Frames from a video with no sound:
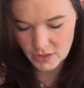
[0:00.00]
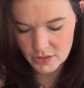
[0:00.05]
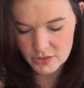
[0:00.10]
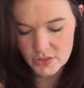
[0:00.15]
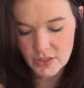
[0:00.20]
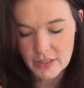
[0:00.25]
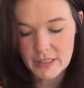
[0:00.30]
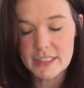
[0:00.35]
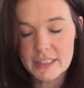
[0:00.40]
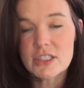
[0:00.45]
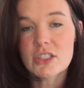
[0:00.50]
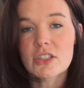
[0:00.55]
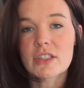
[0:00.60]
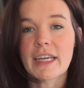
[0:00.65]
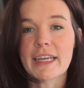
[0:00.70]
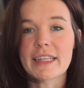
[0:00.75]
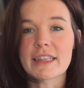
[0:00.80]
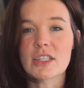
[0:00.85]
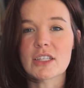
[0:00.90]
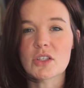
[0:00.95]
So these are
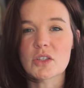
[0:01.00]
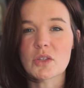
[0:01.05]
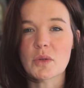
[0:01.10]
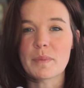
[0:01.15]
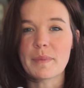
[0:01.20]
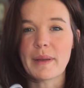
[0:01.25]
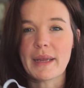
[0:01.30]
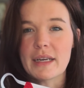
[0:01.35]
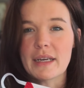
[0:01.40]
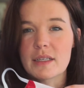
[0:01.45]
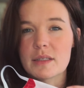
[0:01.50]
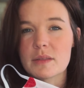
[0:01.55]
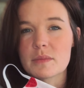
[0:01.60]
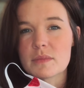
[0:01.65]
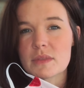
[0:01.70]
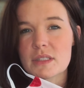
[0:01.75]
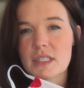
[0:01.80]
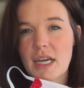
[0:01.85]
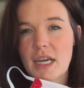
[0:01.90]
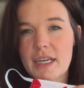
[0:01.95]
like the little Bantam
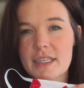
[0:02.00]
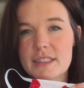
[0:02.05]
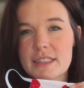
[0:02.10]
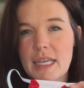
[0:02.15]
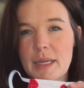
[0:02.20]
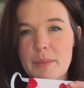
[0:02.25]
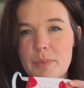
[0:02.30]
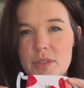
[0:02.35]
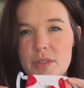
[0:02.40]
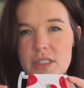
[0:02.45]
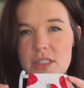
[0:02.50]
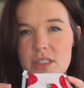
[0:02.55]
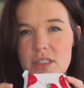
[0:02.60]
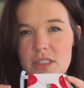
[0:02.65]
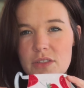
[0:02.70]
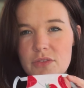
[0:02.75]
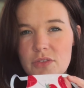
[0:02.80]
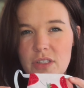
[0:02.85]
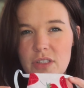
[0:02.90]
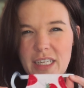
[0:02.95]
size aprons
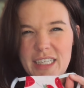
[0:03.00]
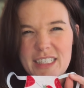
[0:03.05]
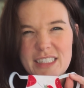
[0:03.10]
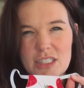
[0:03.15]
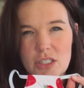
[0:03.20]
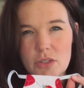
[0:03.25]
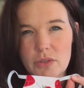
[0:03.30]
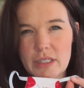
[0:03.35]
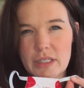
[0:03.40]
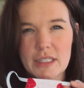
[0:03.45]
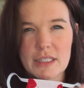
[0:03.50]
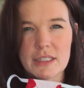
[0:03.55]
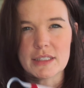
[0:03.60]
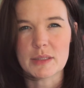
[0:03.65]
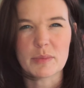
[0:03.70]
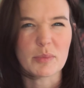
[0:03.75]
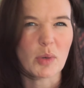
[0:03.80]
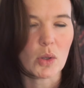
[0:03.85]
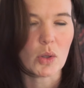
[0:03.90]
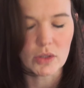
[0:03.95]
for like silkies and
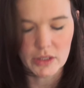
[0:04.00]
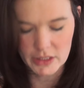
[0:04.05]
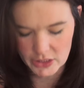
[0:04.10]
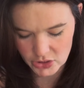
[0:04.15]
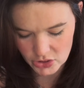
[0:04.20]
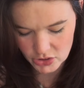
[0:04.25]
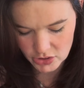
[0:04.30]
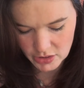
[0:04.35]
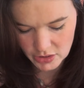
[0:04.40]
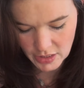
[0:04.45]
Polish.